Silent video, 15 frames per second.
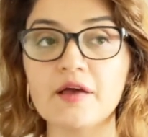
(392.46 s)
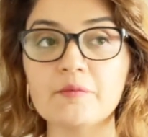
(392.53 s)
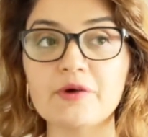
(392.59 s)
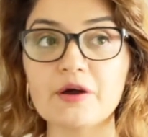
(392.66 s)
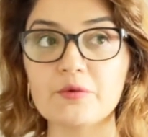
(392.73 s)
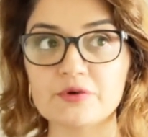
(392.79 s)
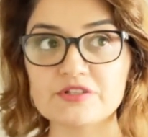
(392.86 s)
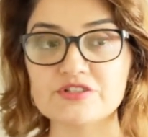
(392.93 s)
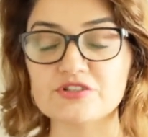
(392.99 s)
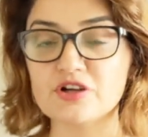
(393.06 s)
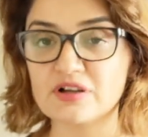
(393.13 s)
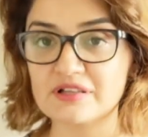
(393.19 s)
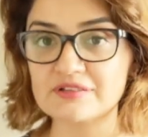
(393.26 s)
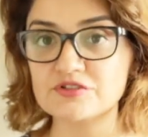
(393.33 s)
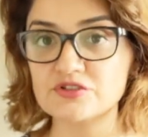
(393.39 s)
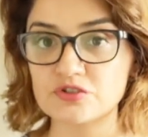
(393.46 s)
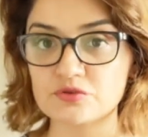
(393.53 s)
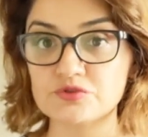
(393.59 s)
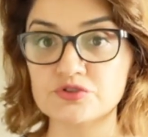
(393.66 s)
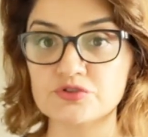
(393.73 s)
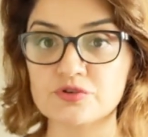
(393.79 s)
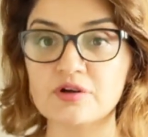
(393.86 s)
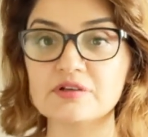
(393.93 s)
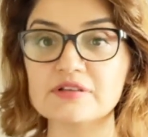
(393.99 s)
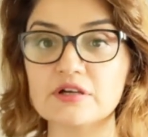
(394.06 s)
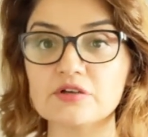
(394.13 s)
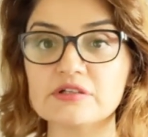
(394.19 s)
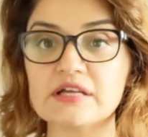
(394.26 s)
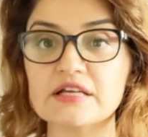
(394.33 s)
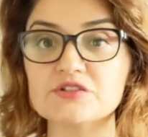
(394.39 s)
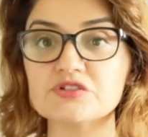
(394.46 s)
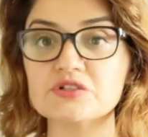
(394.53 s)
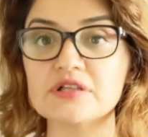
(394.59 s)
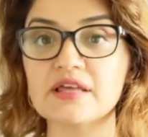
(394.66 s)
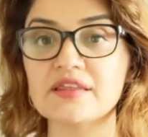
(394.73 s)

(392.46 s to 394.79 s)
but was not so strong, the connection.